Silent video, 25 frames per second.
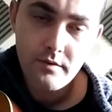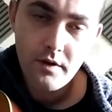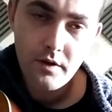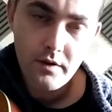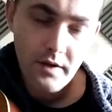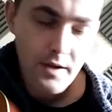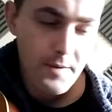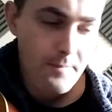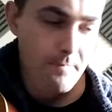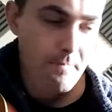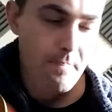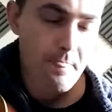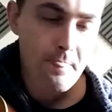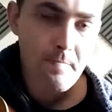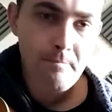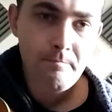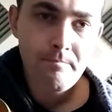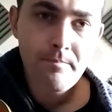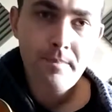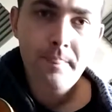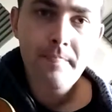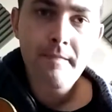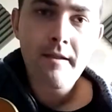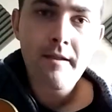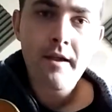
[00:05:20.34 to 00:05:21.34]
Okay?
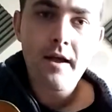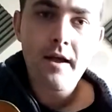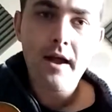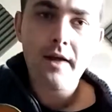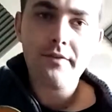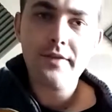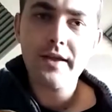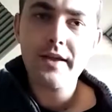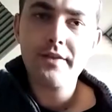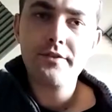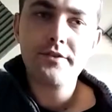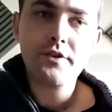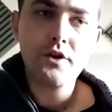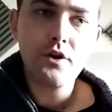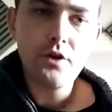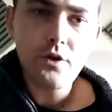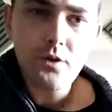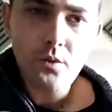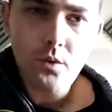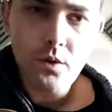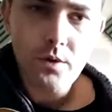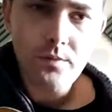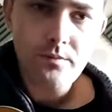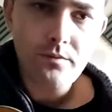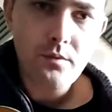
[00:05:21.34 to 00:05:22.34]
And then the other
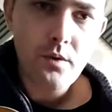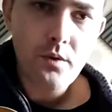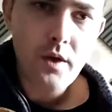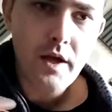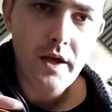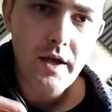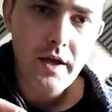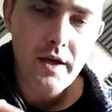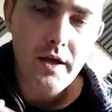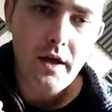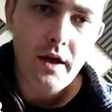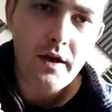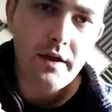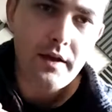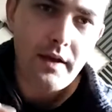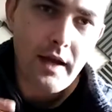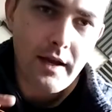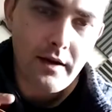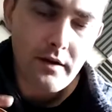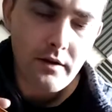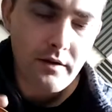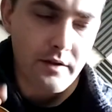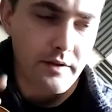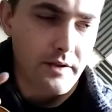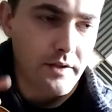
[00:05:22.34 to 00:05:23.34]
one, I had
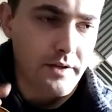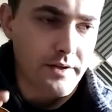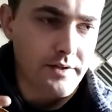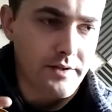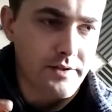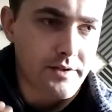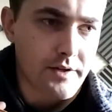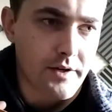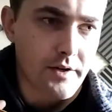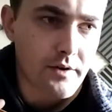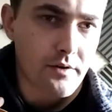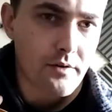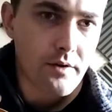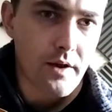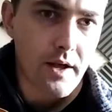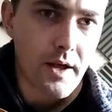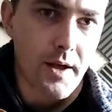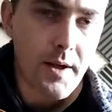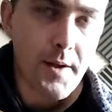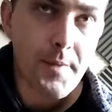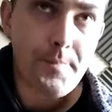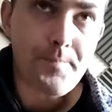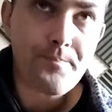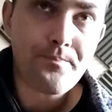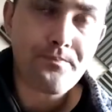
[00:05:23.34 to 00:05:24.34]
a look at the list there.
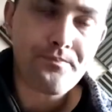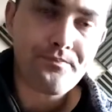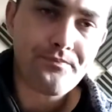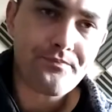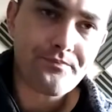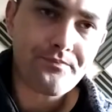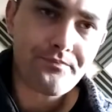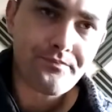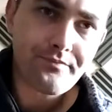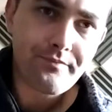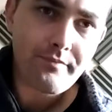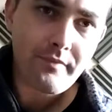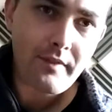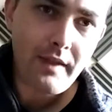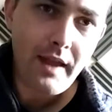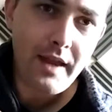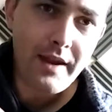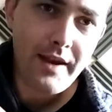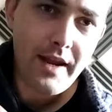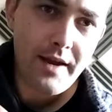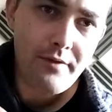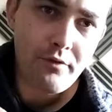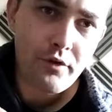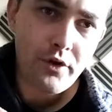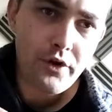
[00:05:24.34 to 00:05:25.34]

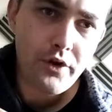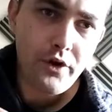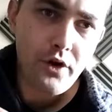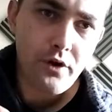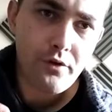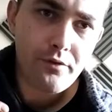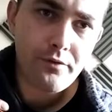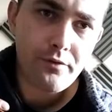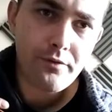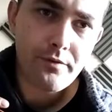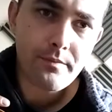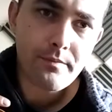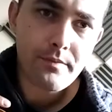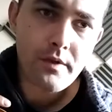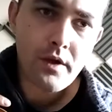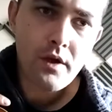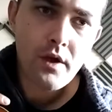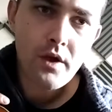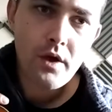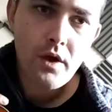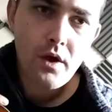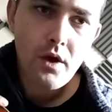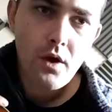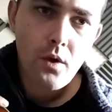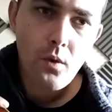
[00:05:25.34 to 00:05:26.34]
Never Enough
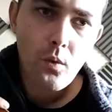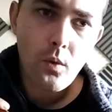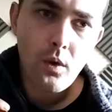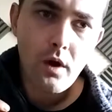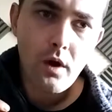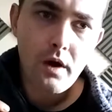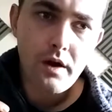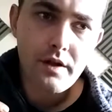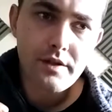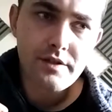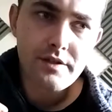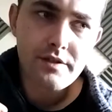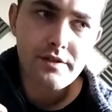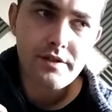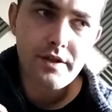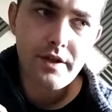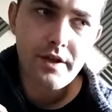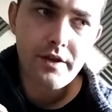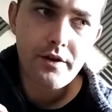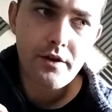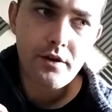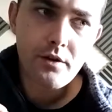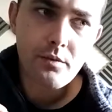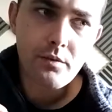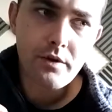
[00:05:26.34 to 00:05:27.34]
was
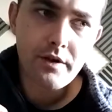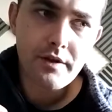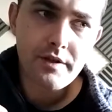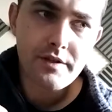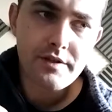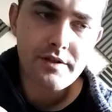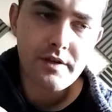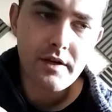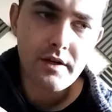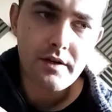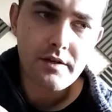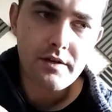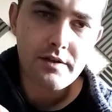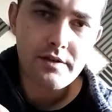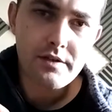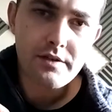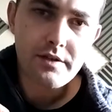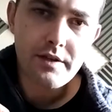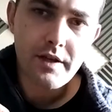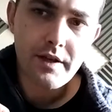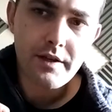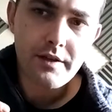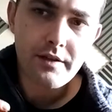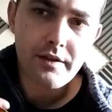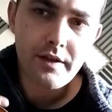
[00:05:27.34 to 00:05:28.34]
another one of the songs
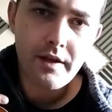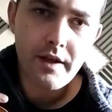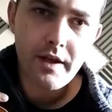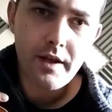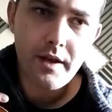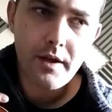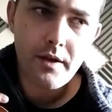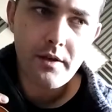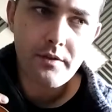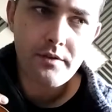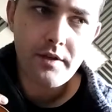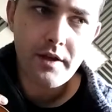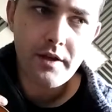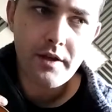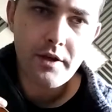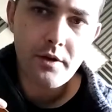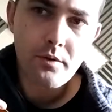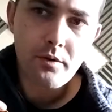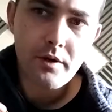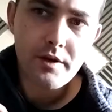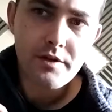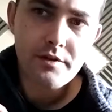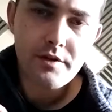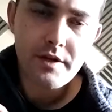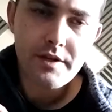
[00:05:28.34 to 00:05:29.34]
that you
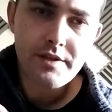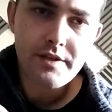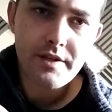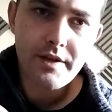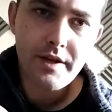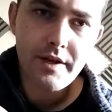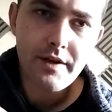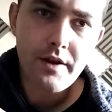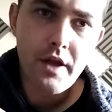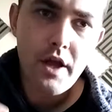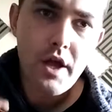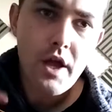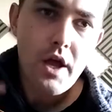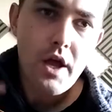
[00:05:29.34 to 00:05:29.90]
were interested in.